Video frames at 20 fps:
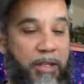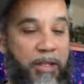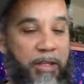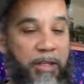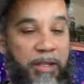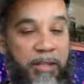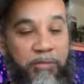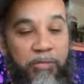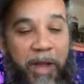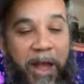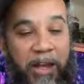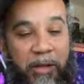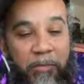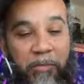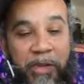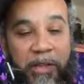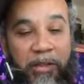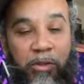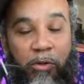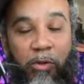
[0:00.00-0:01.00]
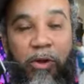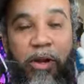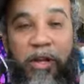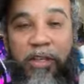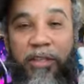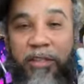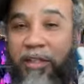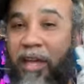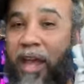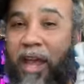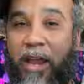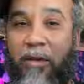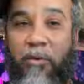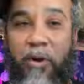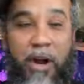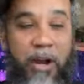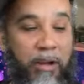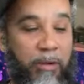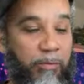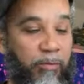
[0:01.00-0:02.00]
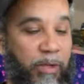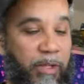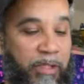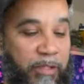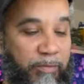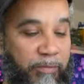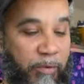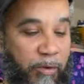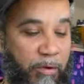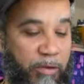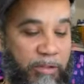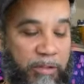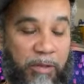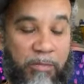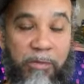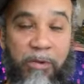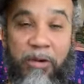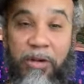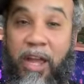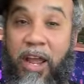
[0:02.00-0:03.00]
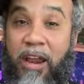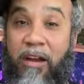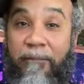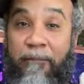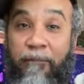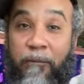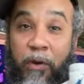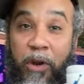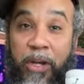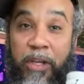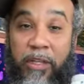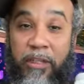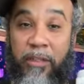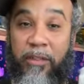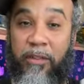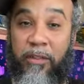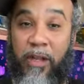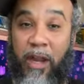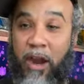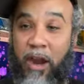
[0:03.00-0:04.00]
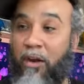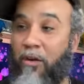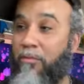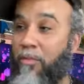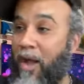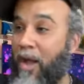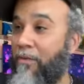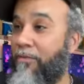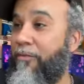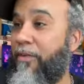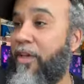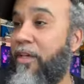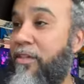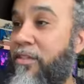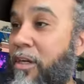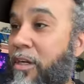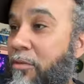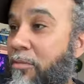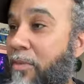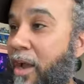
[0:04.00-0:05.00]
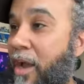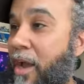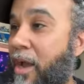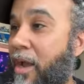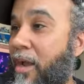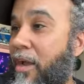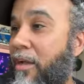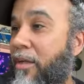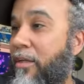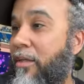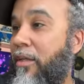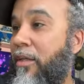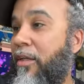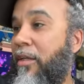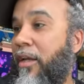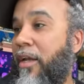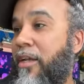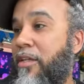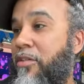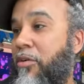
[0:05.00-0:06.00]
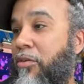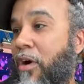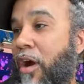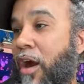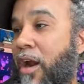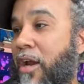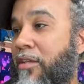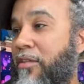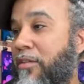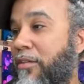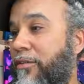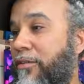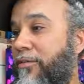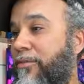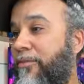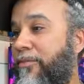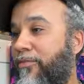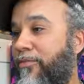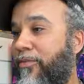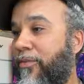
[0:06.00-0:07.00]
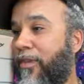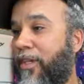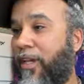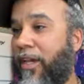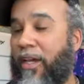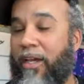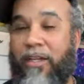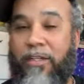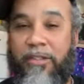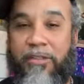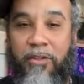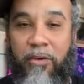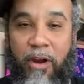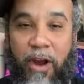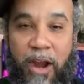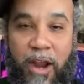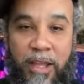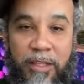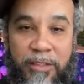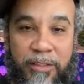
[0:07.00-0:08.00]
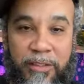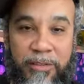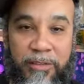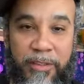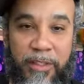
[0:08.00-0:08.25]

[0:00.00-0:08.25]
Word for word: it's about to be three because I ain't wearing them what the fours no more. They are freaking hurt my feet so bad. It's crazy. It is crazy.